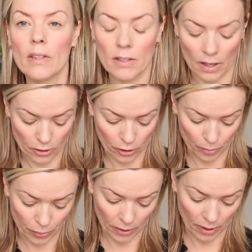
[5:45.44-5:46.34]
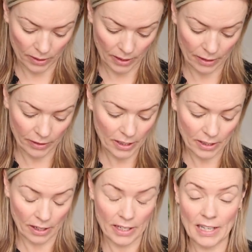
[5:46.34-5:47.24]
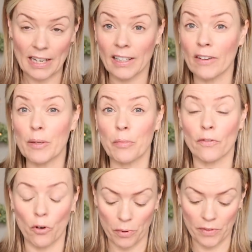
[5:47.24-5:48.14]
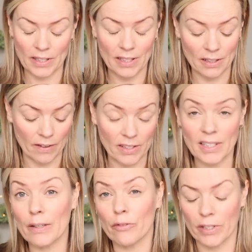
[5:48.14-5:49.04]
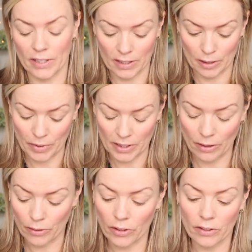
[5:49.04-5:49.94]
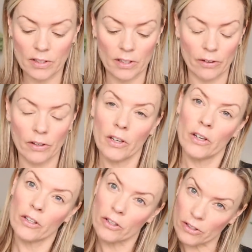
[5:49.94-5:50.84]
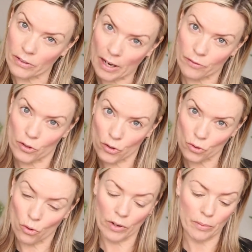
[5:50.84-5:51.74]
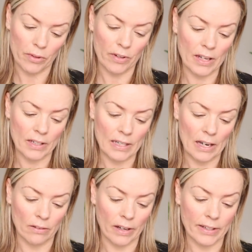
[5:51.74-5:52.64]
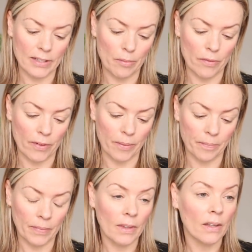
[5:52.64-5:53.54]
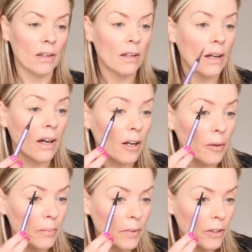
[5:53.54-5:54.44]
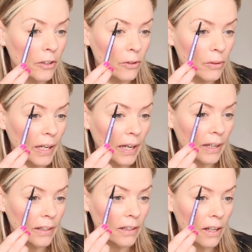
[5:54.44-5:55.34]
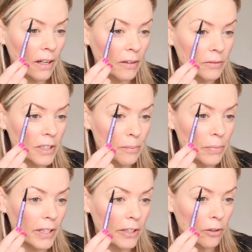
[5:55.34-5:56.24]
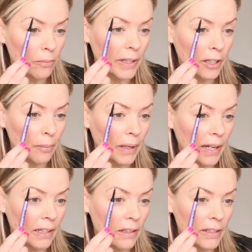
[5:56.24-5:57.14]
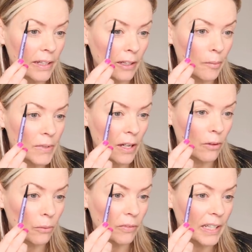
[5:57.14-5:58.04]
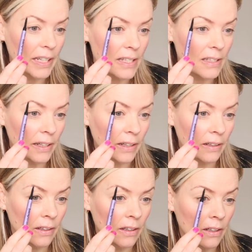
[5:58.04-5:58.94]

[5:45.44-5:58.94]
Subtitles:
Such a good product, and it just, it's, like I said before with this, it's like the delivery system is so good, so you don't have to store it with the ink down like some of them. You can just put it in your makeup bag and then the ink comes out really easily.